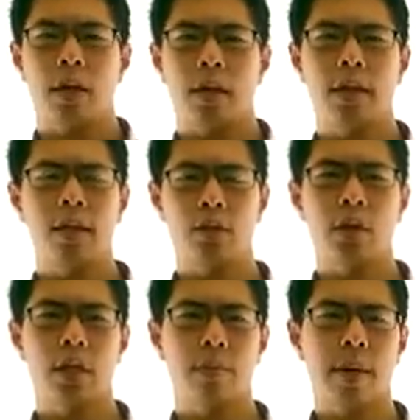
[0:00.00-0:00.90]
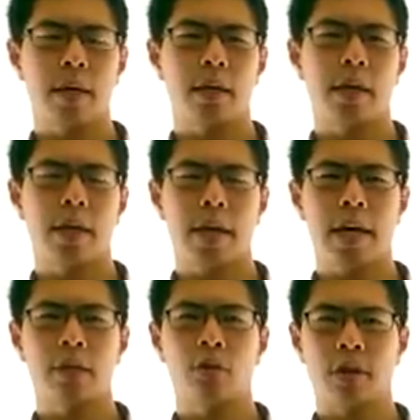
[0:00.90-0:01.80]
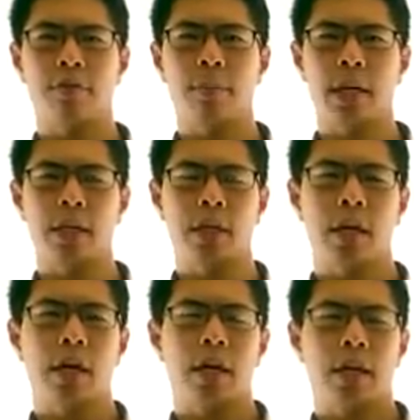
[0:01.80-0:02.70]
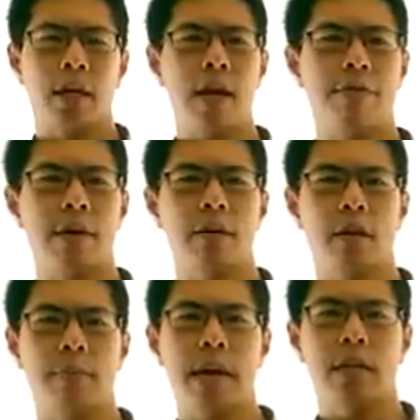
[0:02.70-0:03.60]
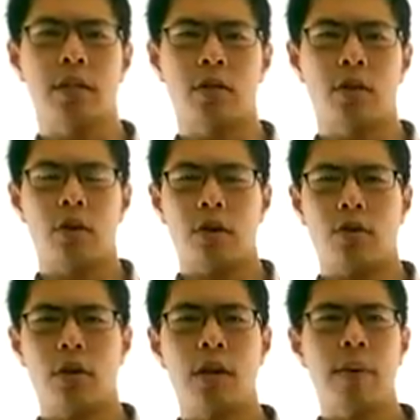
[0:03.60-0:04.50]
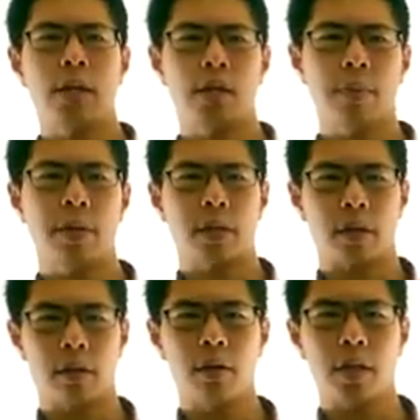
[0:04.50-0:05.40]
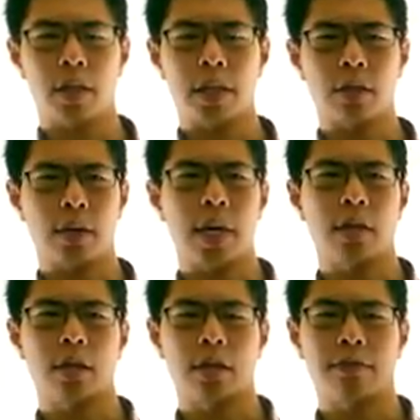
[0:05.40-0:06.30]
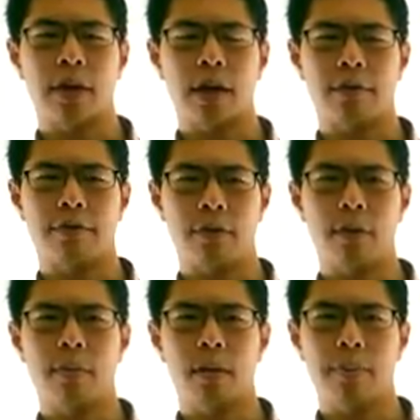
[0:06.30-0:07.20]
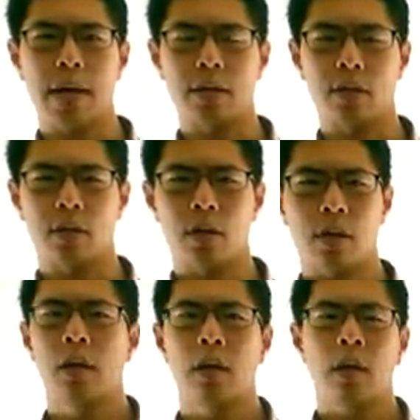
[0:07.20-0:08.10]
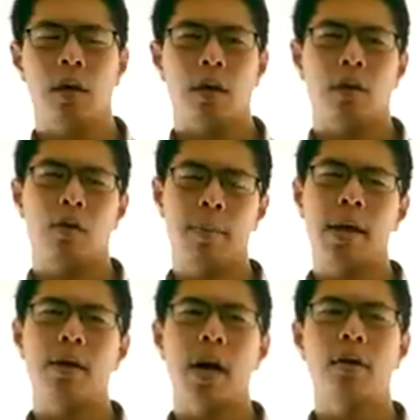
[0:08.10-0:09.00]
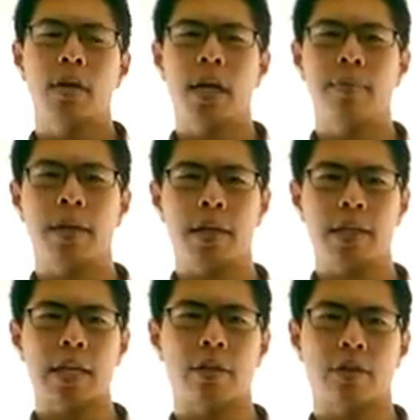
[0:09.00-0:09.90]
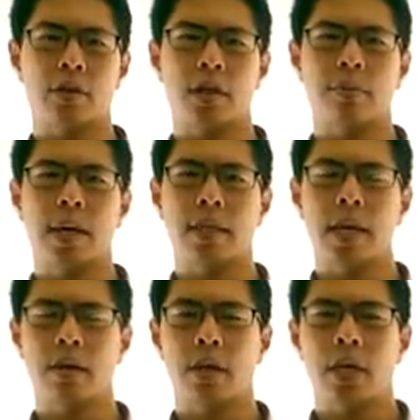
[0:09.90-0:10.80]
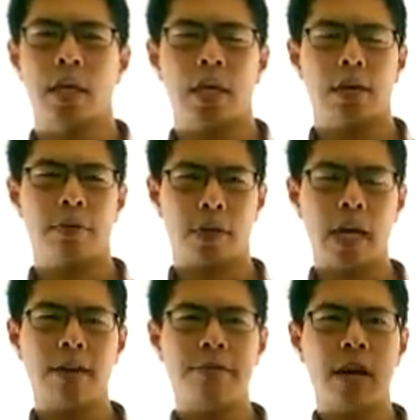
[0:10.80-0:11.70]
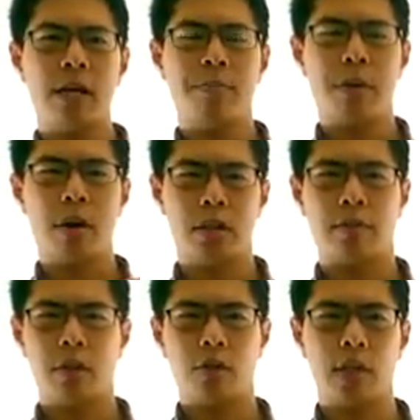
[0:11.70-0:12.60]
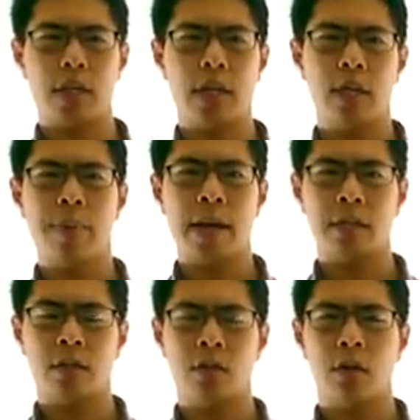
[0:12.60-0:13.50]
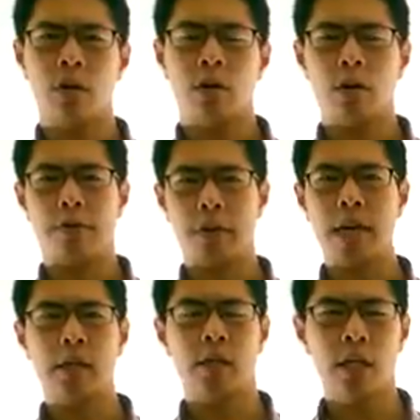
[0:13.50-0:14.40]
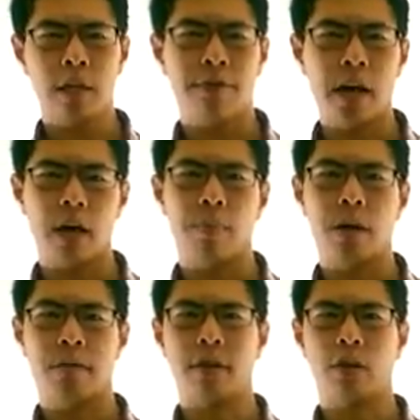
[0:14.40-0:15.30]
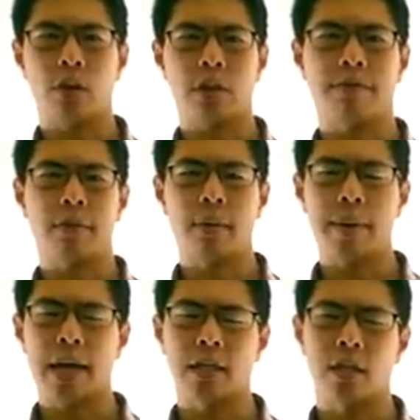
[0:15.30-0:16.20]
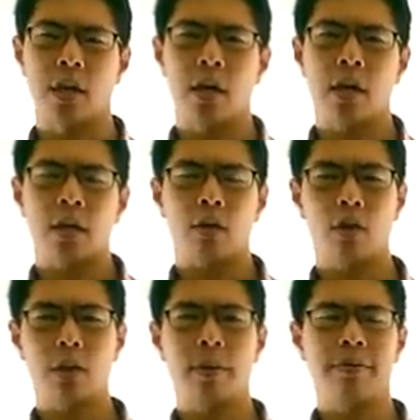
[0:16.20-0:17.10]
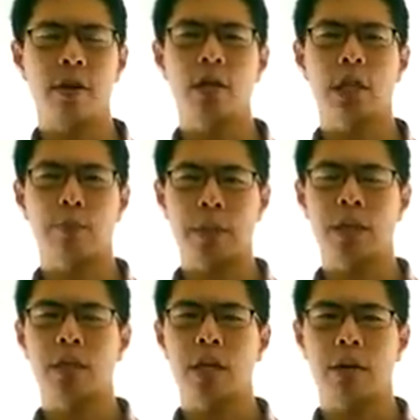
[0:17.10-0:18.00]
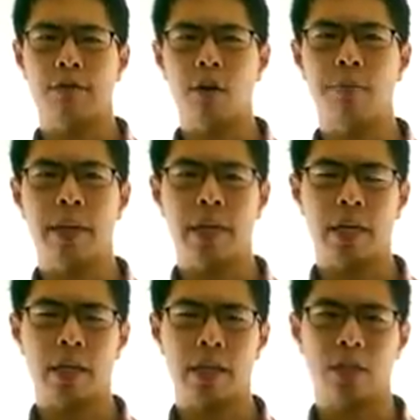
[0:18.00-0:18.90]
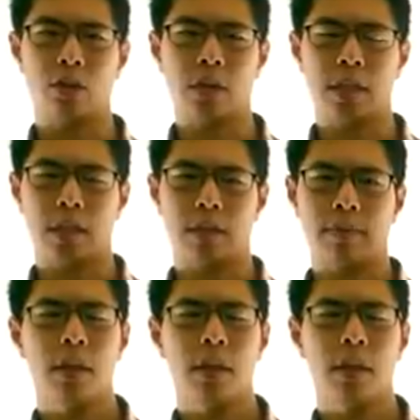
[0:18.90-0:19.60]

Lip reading: These choices might contain extra information not found in the passage, or they might jump to conclusions that you can't justify from the passage. No matter how tempting these answer choices might sound, if you can't find parts of the choice in the passage, or if you can't justify a part of the choice from the passage, you should be very suspicious and avoid picking these choices.